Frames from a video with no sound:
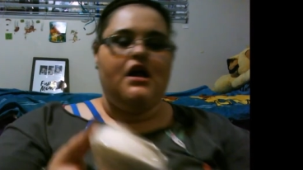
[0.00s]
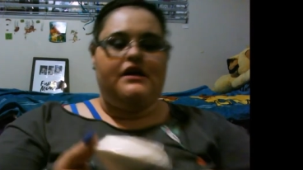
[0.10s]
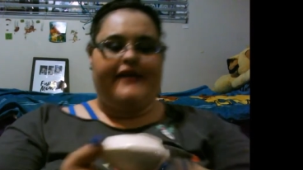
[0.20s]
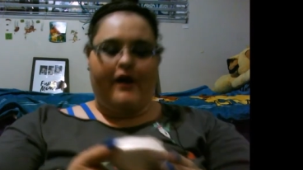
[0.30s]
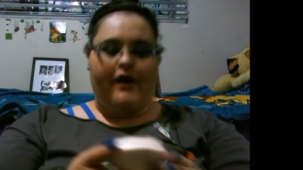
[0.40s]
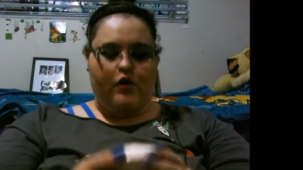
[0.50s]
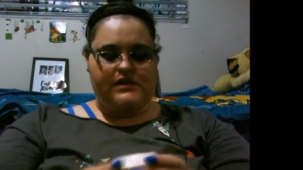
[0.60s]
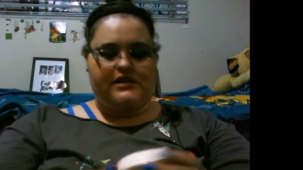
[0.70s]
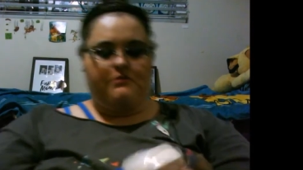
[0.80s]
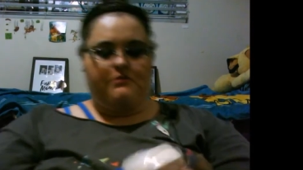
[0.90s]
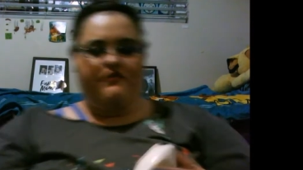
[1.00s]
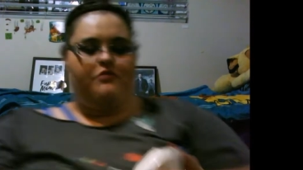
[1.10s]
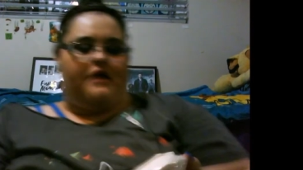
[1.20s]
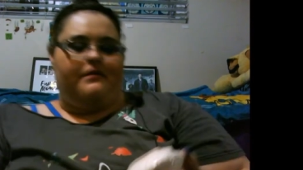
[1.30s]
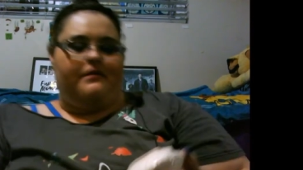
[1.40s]
Now some of you
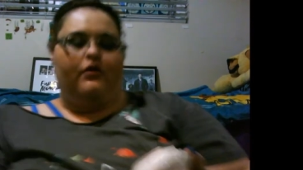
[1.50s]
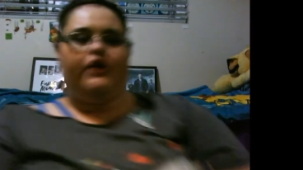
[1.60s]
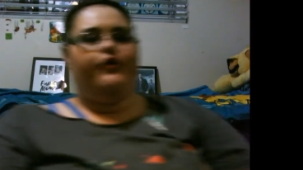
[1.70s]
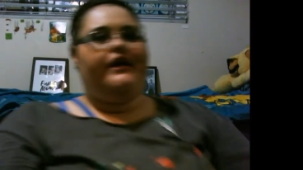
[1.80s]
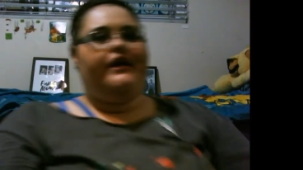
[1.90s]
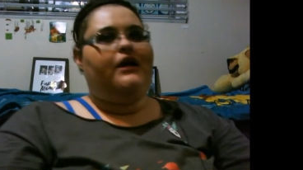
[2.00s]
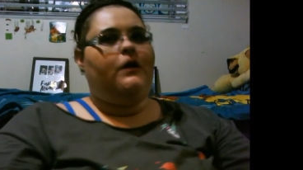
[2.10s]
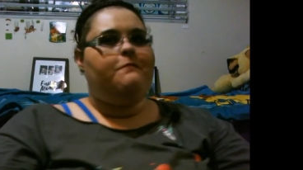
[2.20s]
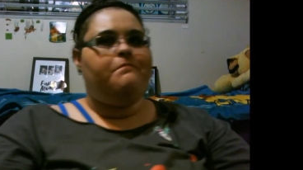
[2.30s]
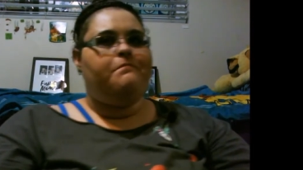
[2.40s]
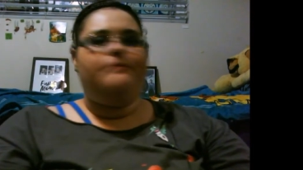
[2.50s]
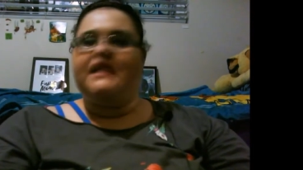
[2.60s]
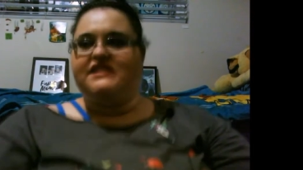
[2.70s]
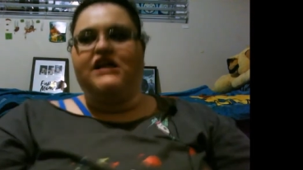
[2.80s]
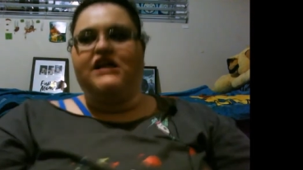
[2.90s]
might be wondering
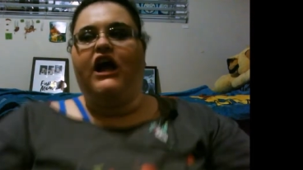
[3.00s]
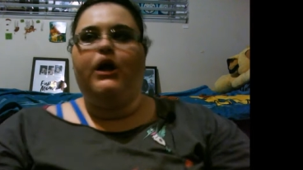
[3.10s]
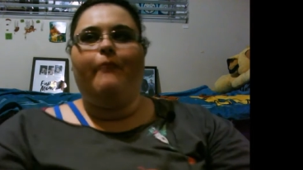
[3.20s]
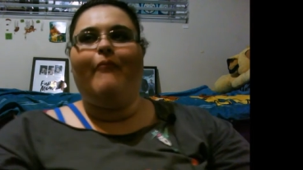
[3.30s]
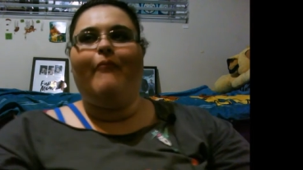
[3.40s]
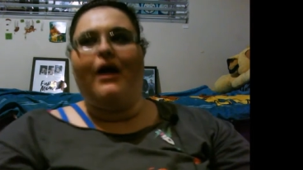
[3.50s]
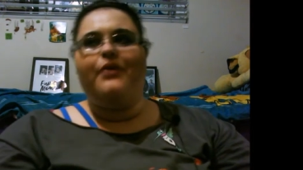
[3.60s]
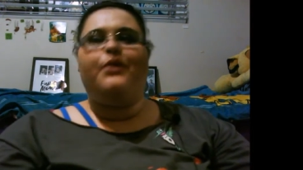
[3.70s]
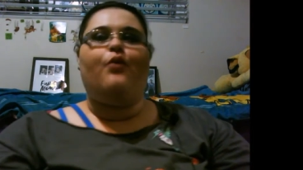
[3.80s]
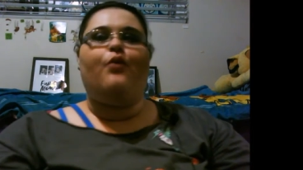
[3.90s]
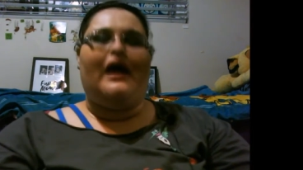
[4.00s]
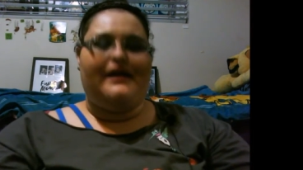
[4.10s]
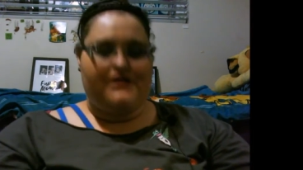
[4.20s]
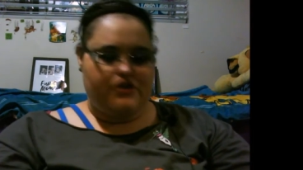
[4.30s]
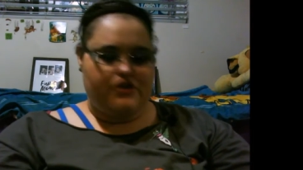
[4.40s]
that's not your month. Why
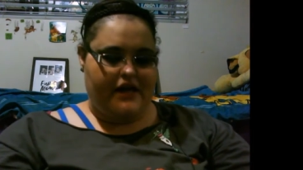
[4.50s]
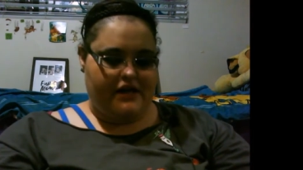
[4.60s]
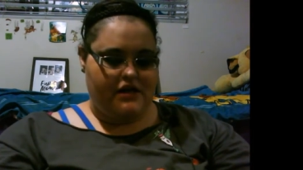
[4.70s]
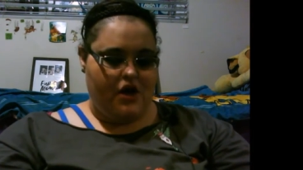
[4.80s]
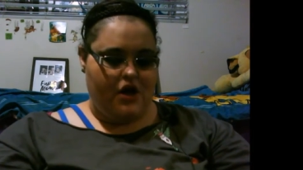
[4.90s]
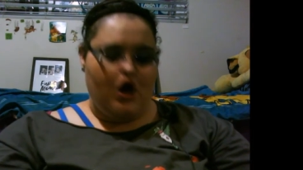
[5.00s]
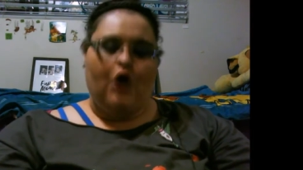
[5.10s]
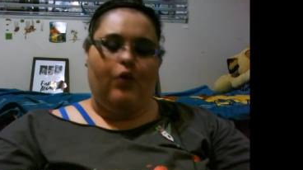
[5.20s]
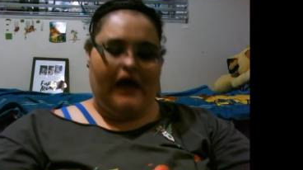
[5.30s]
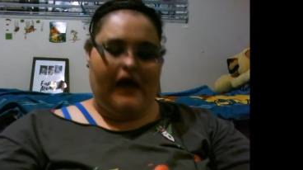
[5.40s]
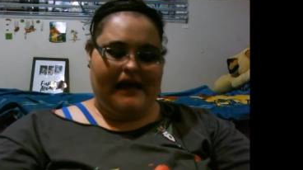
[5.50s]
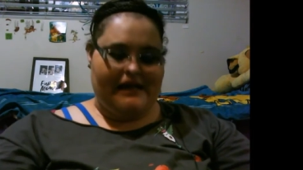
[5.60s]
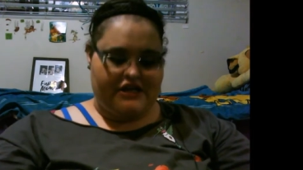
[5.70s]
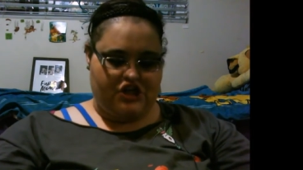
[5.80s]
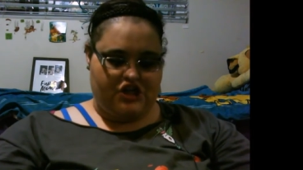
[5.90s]
did you get it? Well, I
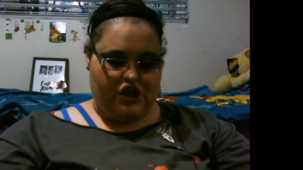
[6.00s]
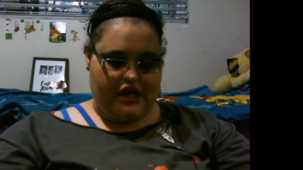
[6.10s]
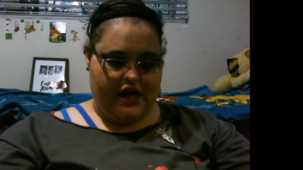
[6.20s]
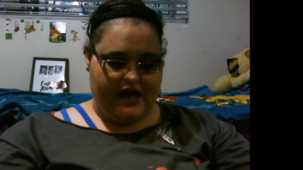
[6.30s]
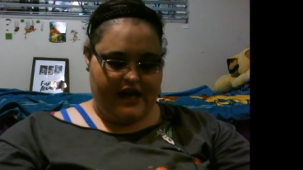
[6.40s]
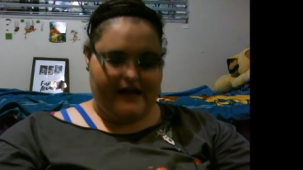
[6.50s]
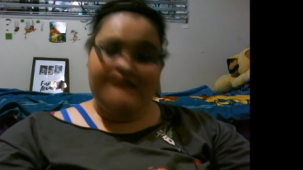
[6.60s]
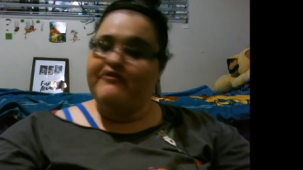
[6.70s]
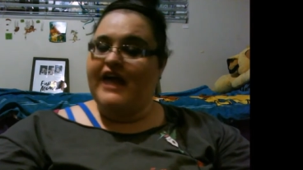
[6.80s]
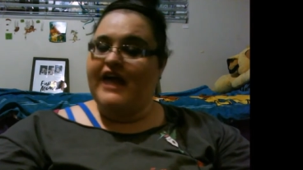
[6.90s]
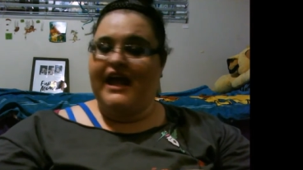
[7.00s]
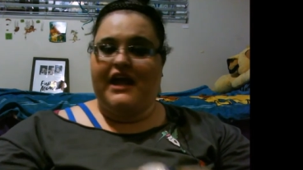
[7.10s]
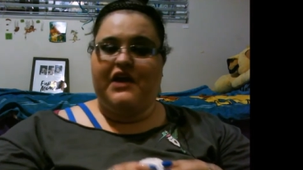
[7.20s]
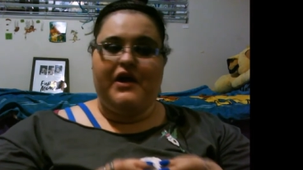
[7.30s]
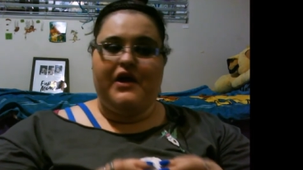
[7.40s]
actually have
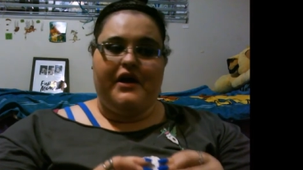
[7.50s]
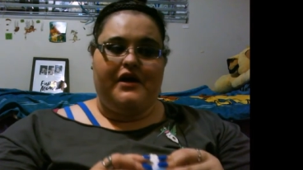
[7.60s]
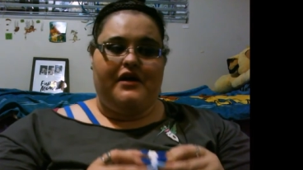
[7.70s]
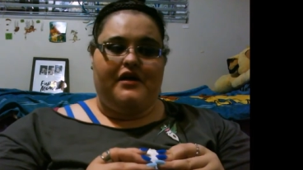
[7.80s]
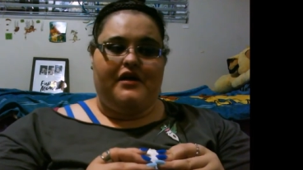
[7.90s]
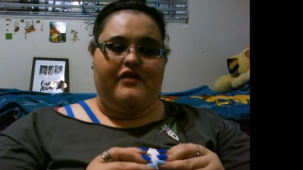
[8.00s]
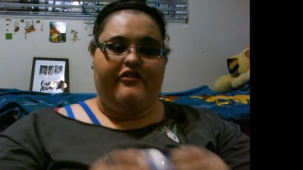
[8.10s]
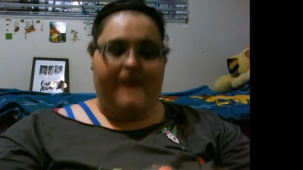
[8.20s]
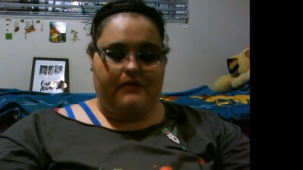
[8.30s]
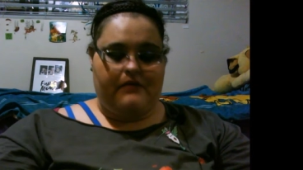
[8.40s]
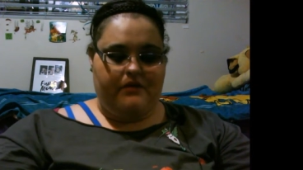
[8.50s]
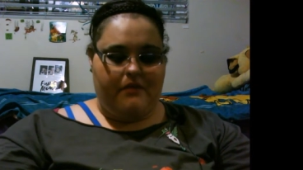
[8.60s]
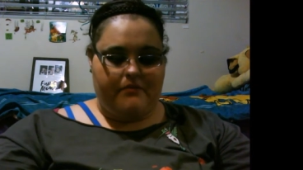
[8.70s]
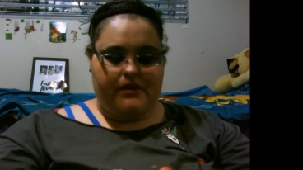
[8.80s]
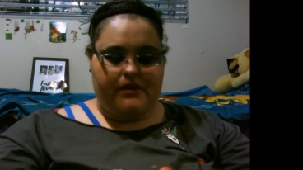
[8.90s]
a family
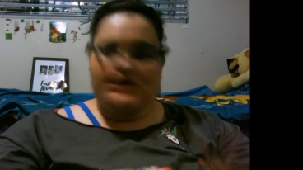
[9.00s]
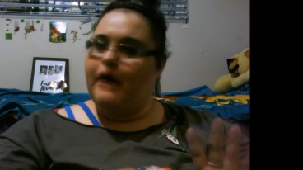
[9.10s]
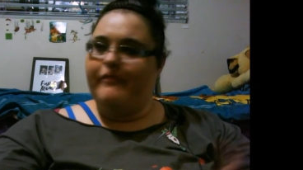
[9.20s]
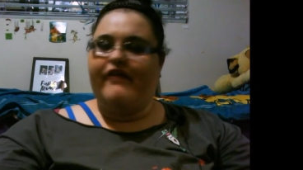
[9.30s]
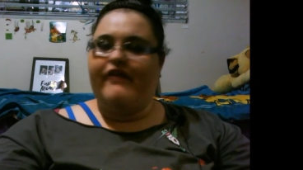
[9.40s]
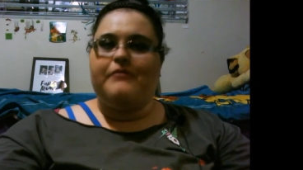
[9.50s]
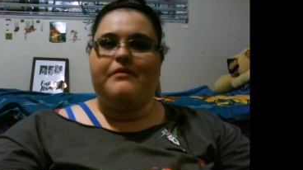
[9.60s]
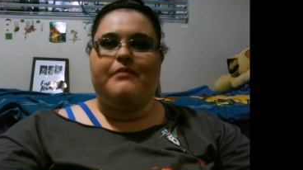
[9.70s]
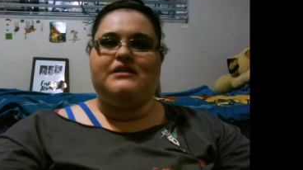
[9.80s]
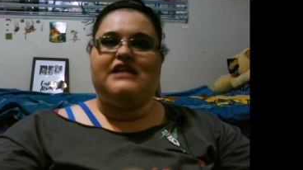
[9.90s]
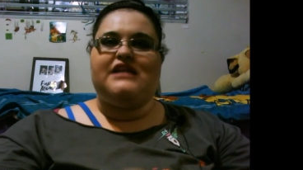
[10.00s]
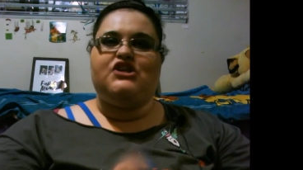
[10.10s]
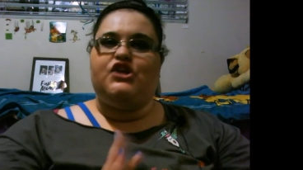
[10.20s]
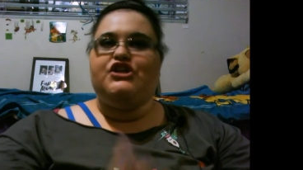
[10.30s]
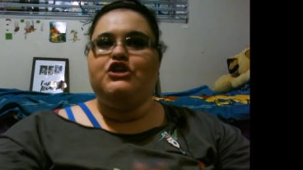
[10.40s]
member, a couple family members,
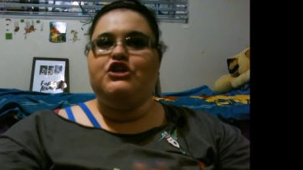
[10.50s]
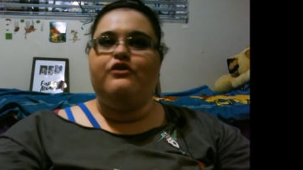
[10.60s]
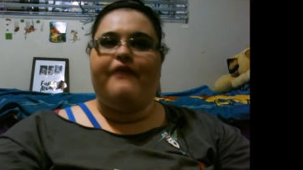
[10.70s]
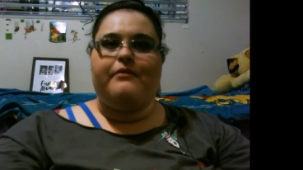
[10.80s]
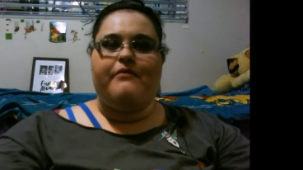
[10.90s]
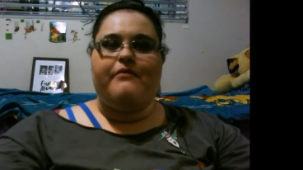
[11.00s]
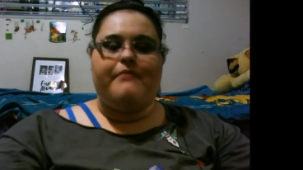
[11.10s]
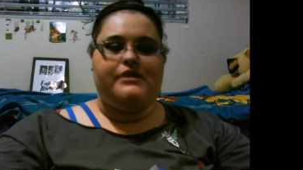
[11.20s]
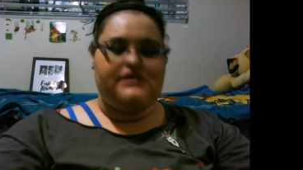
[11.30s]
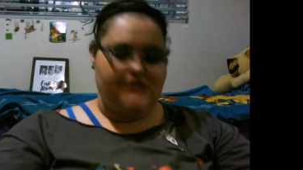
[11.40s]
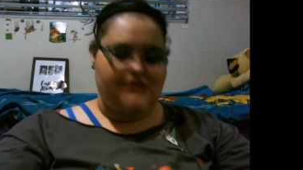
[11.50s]
actually two family members